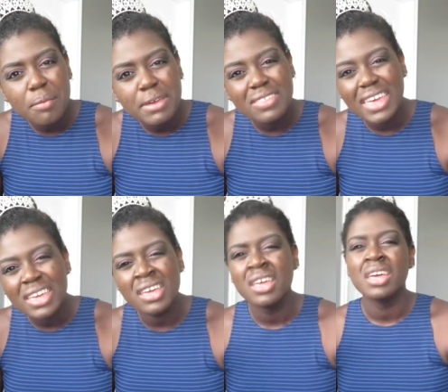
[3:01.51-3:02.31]
I mean?
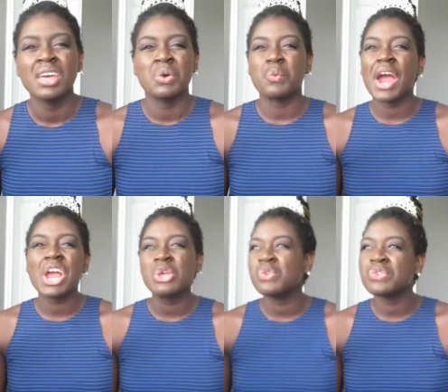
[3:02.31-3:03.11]
Like, why
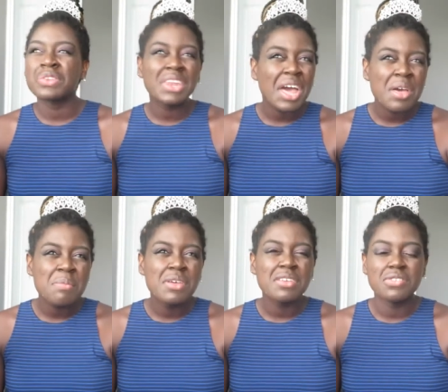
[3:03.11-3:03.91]
are you
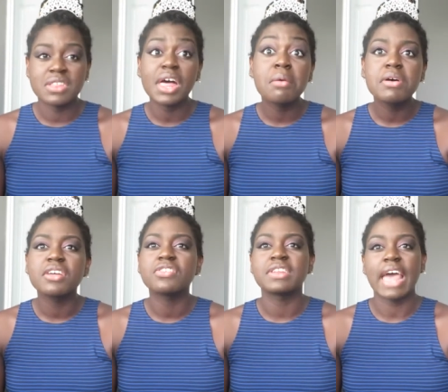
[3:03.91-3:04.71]
snub,
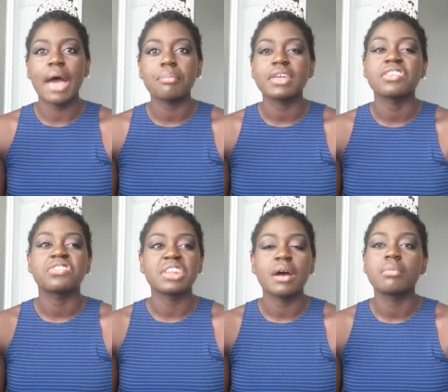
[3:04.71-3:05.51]
snub, snapping,
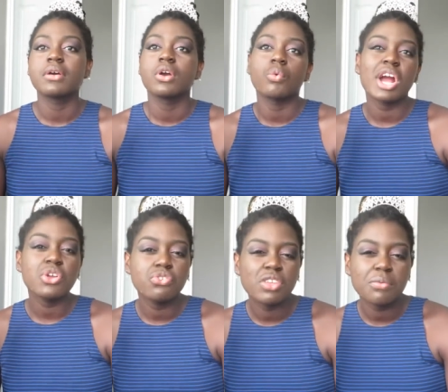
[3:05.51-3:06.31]
snub? Why are
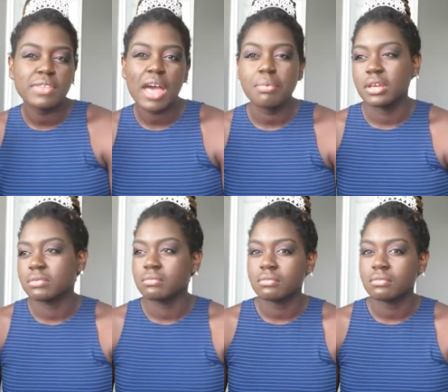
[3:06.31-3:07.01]
you sub-snapping?